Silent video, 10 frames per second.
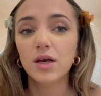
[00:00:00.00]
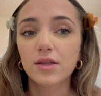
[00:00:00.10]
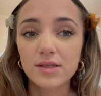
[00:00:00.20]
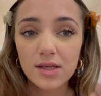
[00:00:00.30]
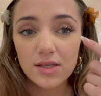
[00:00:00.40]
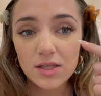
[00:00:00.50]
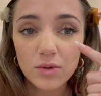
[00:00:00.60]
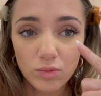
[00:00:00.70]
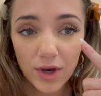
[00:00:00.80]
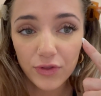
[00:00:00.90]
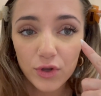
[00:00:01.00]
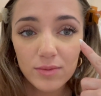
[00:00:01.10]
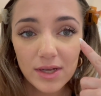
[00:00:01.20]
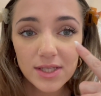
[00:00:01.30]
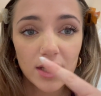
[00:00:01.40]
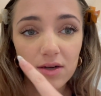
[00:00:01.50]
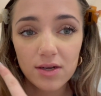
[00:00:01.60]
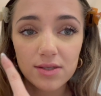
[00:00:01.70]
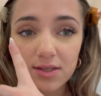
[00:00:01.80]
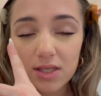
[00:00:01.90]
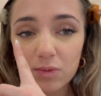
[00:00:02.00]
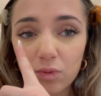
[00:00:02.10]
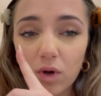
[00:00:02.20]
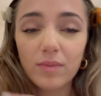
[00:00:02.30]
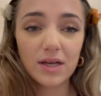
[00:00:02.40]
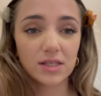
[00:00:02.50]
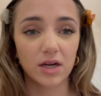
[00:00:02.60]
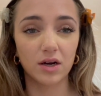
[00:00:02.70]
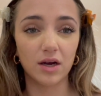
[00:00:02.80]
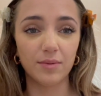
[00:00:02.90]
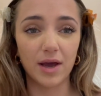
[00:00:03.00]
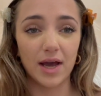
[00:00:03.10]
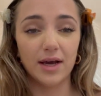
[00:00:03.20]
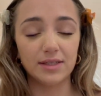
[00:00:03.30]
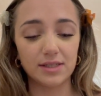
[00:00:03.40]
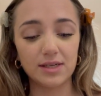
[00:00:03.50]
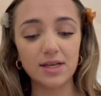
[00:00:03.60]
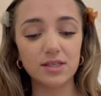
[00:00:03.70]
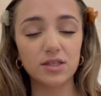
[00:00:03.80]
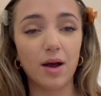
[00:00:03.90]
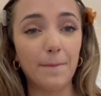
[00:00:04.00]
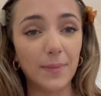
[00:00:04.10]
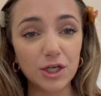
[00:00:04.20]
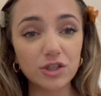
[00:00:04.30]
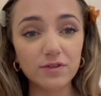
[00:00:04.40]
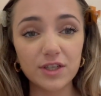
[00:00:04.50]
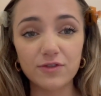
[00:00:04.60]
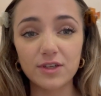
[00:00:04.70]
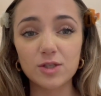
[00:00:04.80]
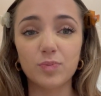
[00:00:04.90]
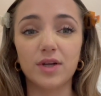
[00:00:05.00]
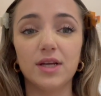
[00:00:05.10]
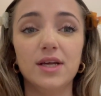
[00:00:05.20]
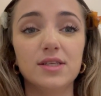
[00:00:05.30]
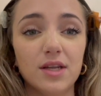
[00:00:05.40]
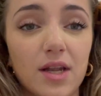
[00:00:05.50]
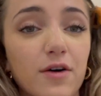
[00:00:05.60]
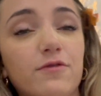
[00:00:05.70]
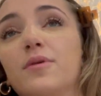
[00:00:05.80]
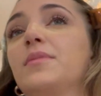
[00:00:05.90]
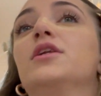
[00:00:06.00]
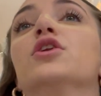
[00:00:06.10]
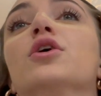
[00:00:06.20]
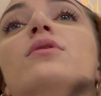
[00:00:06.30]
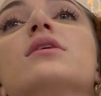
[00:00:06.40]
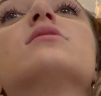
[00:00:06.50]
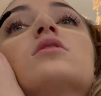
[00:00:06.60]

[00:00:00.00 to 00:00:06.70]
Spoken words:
This is with 2 mascaras, this is with 1 mascara. And yes, it's not much of a difference, but it is enough for me to notice.